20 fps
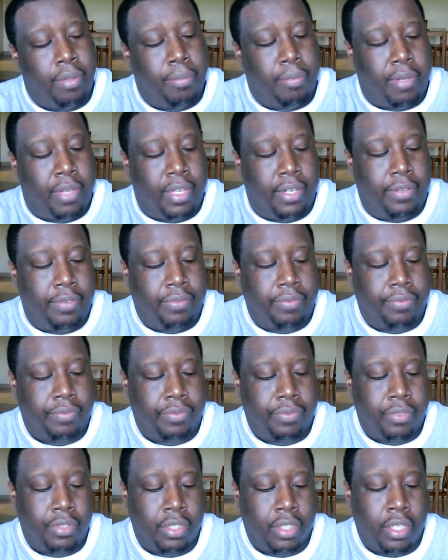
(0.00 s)
But
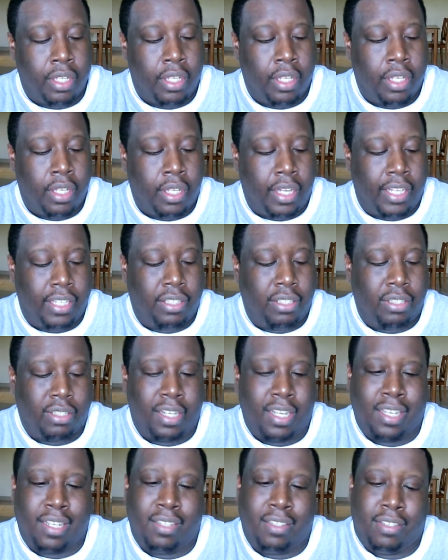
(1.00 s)
I
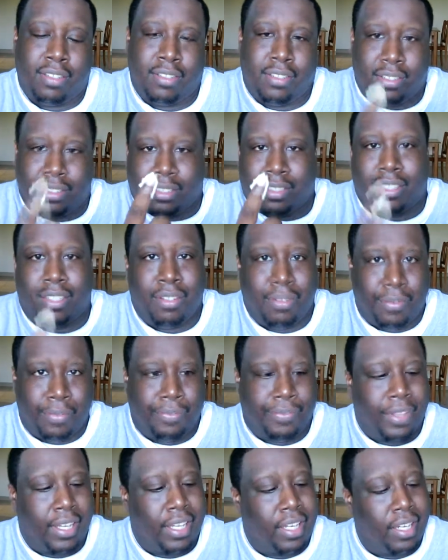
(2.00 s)
took like just a little
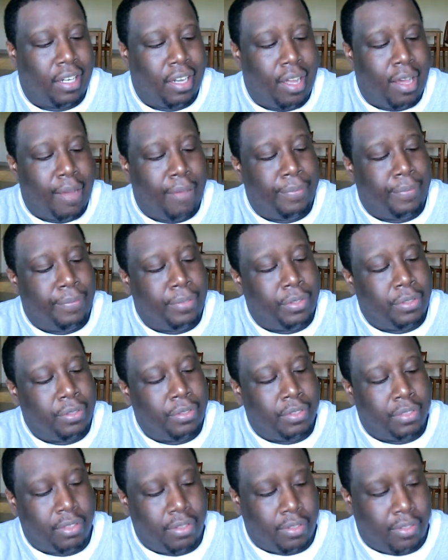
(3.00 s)
finger glove full,
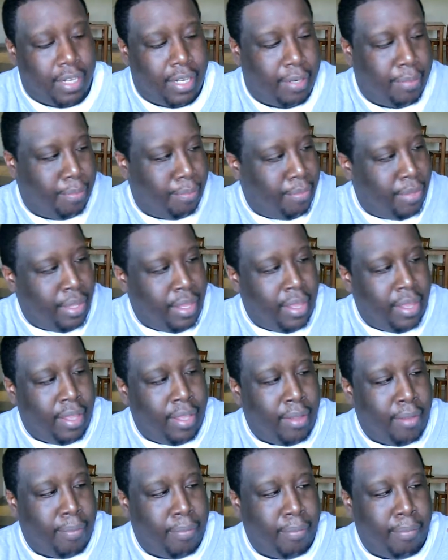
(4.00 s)
right?
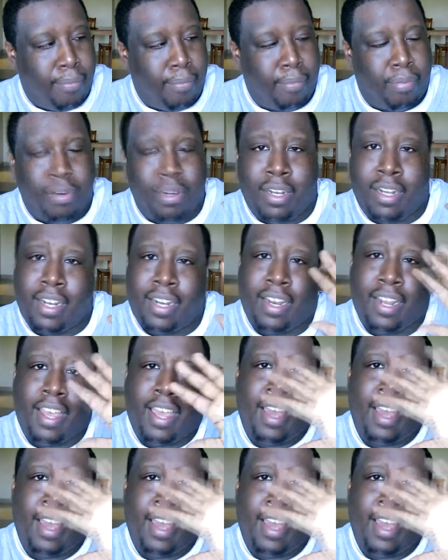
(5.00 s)
Put it in the